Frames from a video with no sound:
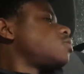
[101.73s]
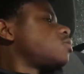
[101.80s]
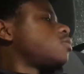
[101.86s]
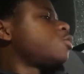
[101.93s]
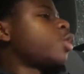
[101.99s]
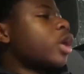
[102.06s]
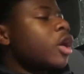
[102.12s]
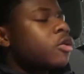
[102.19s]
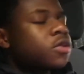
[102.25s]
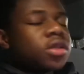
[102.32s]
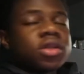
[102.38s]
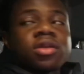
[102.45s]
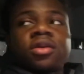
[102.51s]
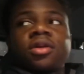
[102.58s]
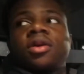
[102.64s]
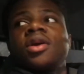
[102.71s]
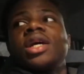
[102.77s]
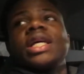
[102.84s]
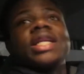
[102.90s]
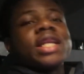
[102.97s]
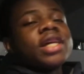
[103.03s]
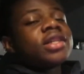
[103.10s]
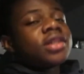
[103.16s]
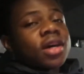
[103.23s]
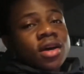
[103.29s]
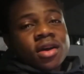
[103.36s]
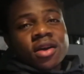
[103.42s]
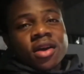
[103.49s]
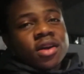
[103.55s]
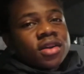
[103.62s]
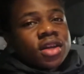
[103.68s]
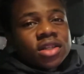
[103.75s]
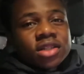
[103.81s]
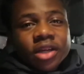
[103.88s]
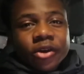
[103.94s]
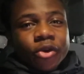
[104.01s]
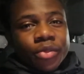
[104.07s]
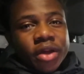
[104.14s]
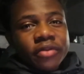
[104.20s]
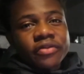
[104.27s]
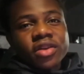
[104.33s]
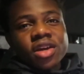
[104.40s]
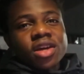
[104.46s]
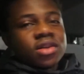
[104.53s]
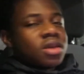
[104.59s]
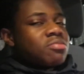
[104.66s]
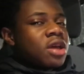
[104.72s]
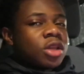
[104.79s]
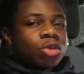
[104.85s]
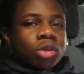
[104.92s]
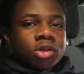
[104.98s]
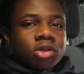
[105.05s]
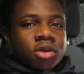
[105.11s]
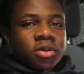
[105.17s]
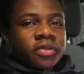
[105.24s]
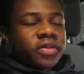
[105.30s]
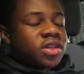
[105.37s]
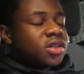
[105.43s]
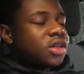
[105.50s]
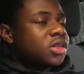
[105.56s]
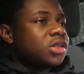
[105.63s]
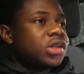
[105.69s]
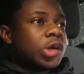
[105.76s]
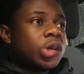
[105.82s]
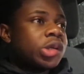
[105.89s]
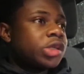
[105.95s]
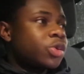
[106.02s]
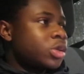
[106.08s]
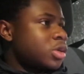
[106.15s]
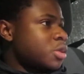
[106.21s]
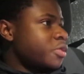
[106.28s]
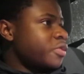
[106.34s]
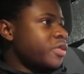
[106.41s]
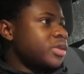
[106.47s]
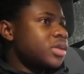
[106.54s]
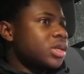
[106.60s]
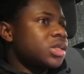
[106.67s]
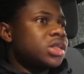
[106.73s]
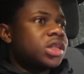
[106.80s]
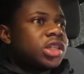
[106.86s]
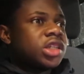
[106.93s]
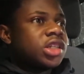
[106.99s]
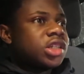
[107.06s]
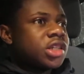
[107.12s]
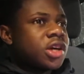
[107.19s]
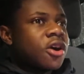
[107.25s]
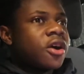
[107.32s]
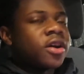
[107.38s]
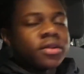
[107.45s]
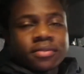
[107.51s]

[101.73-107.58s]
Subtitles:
What else? Nissan. Nissan don't make V8. They make twin turbo V6s. The only twin turbo V6 is the GTR.